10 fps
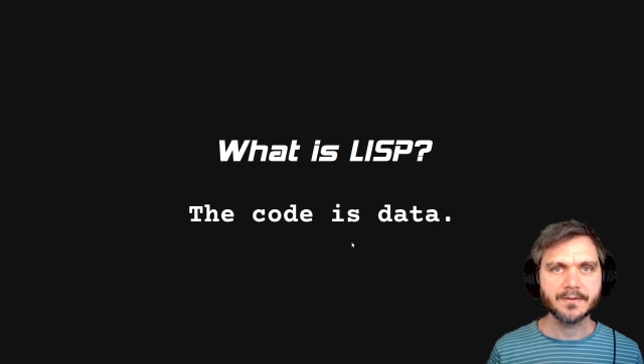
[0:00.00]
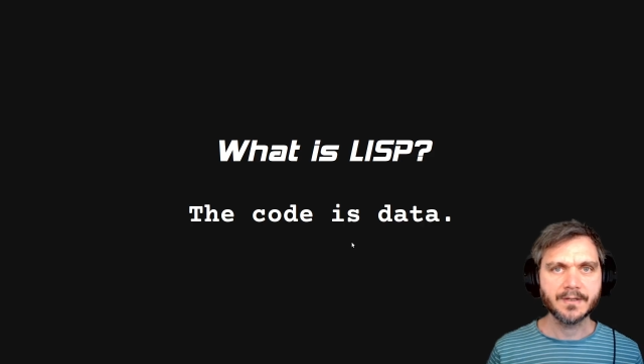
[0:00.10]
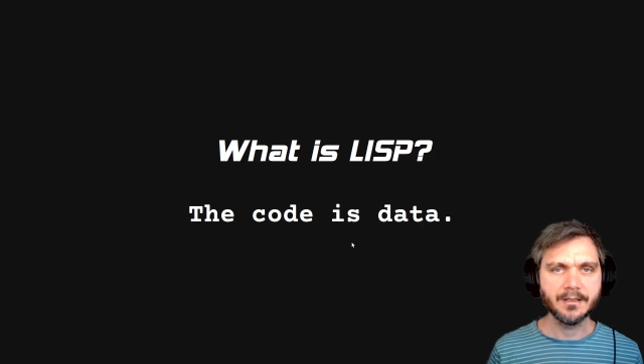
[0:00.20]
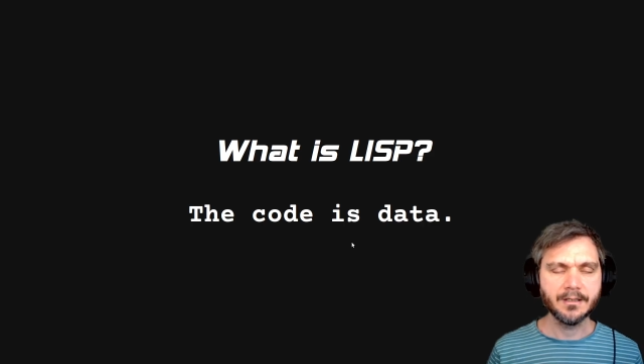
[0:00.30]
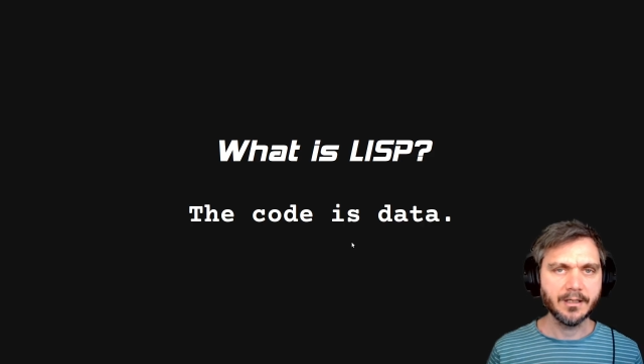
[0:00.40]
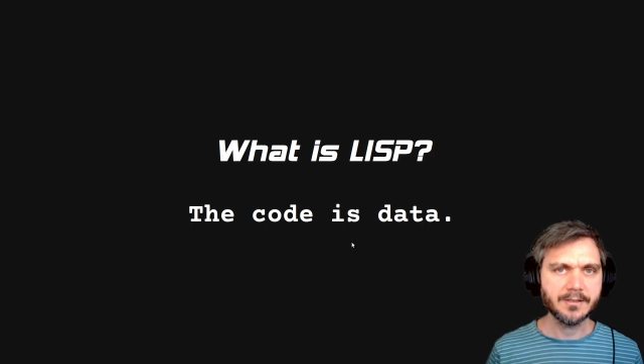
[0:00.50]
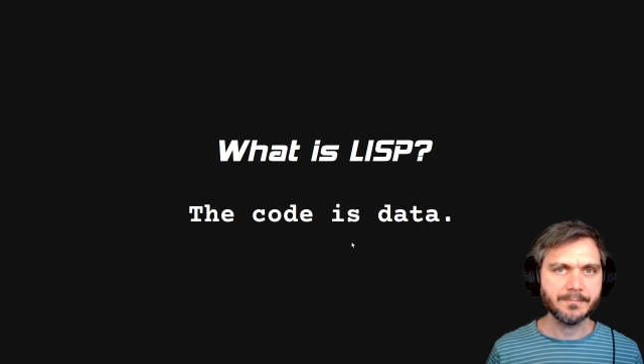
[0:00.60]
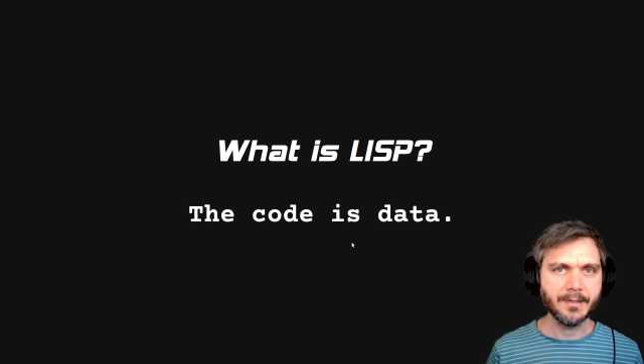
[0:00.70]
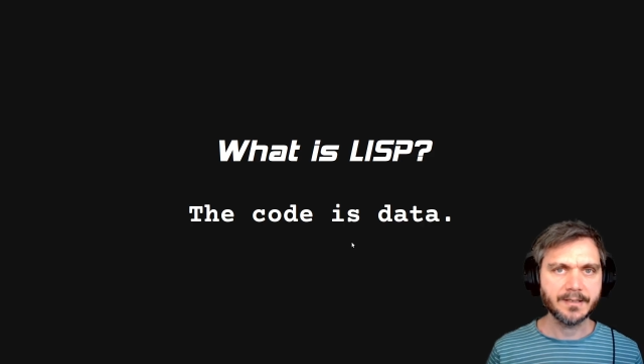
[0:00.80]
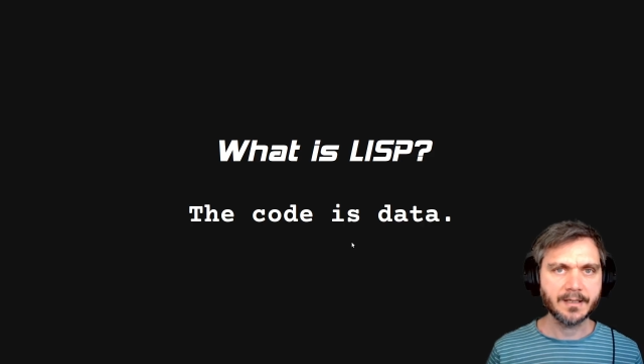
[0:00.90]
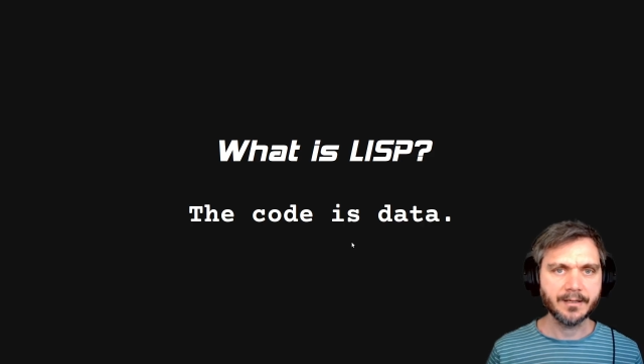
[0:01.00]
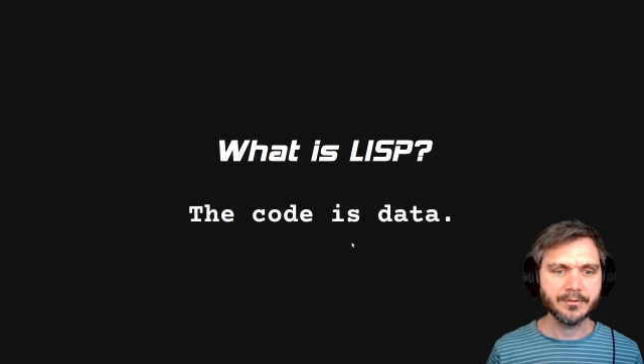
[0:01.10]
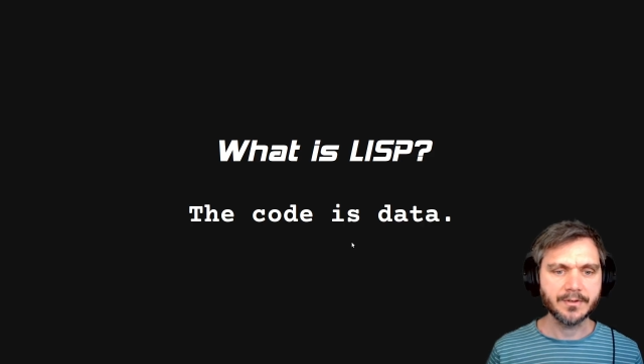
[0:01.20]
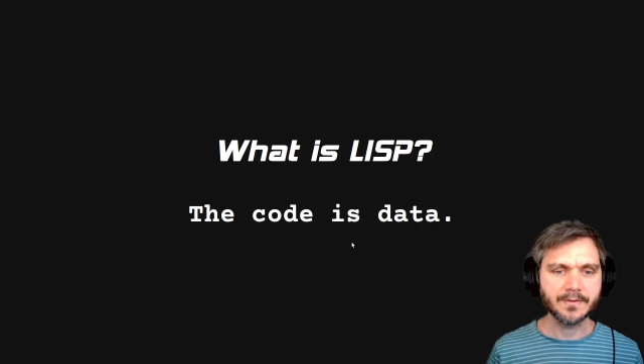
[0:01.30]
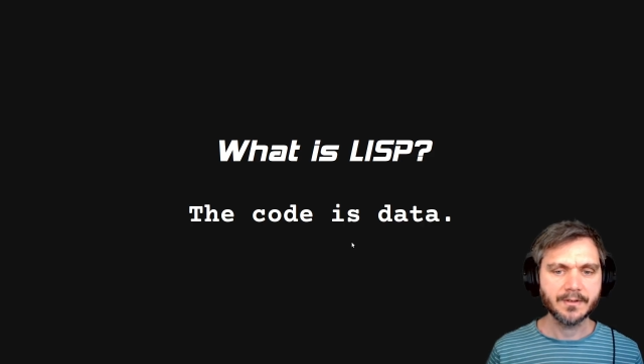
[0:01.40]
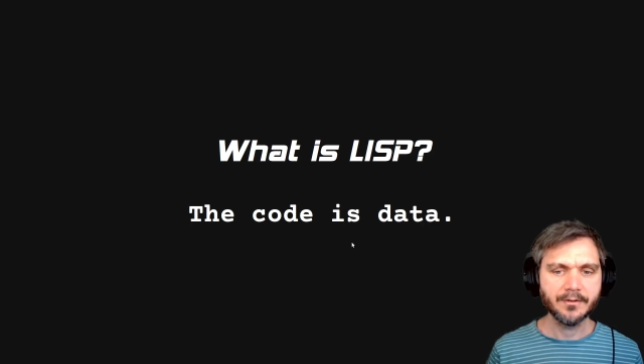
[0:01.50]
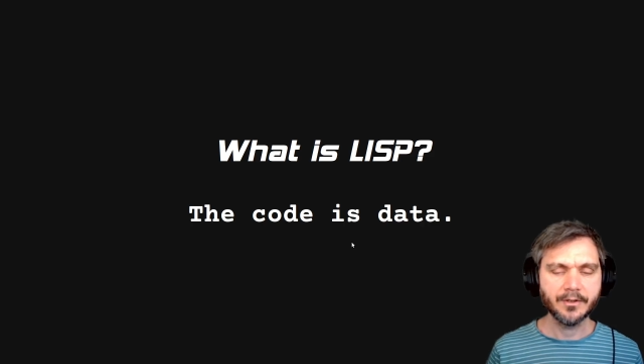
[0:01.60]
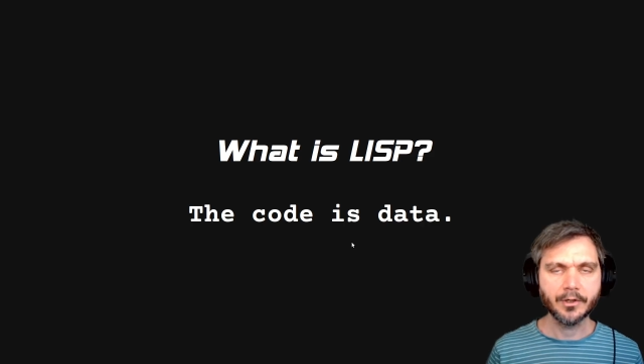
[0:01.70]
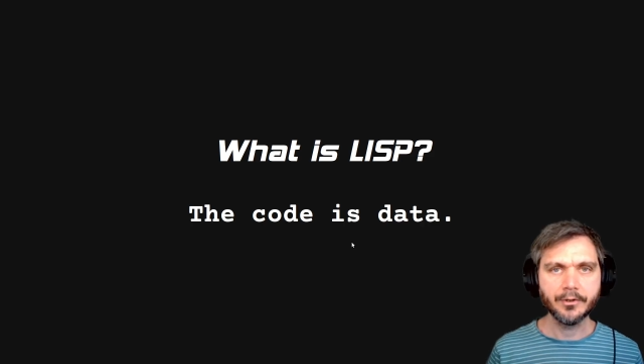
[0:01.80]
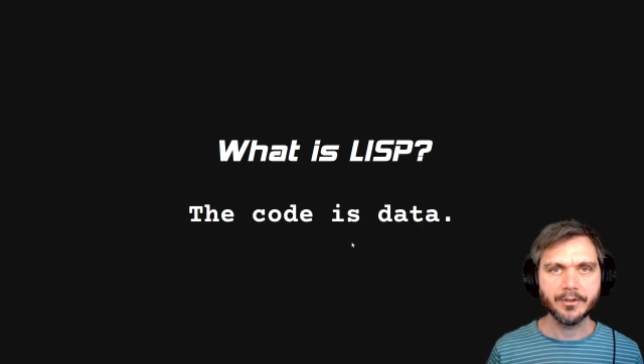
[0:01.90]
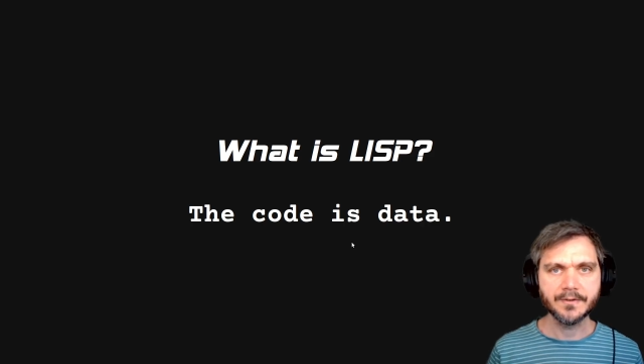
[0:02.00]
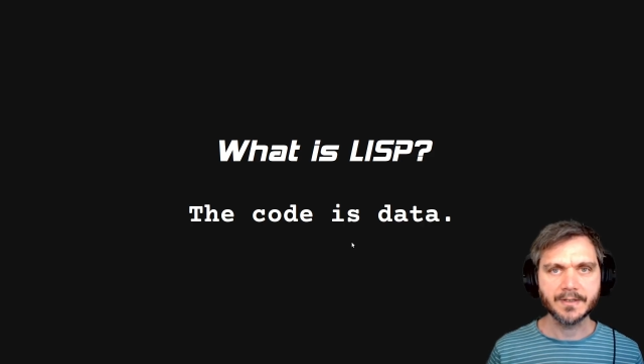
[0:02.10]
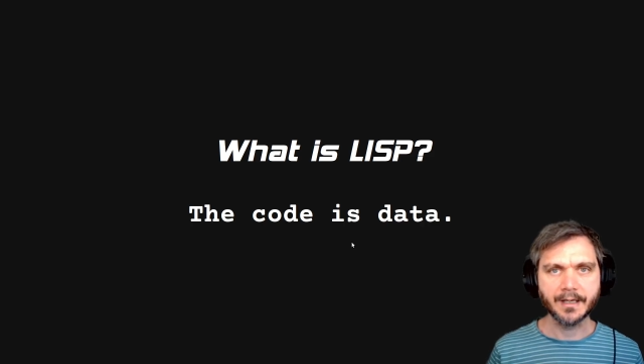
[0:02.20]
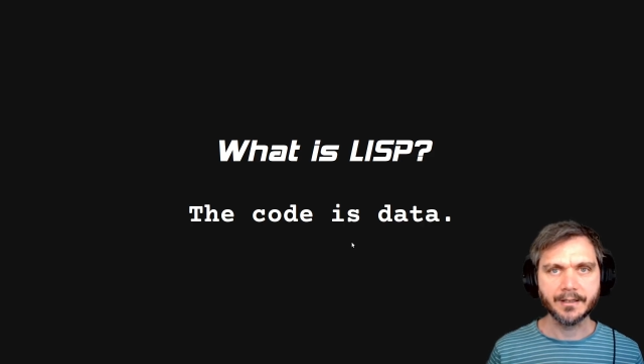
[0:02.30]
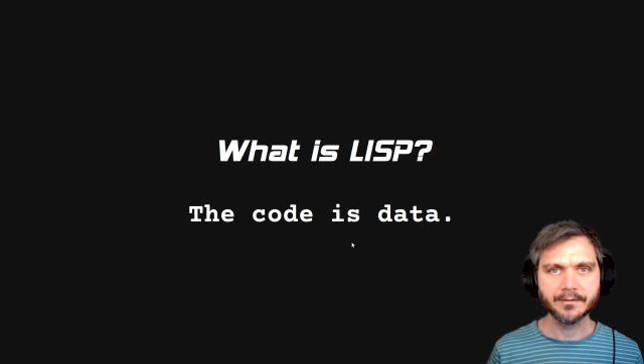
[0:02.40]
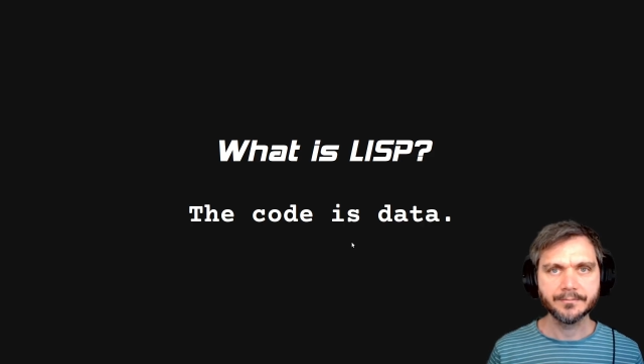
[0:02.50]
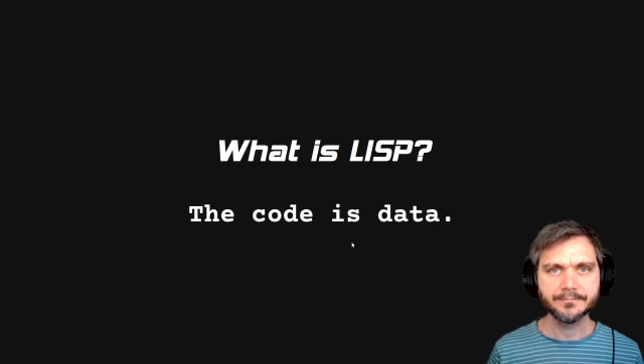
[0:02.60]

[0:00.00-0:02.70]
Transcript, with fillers: is that in Lisp-based languages, the code is data.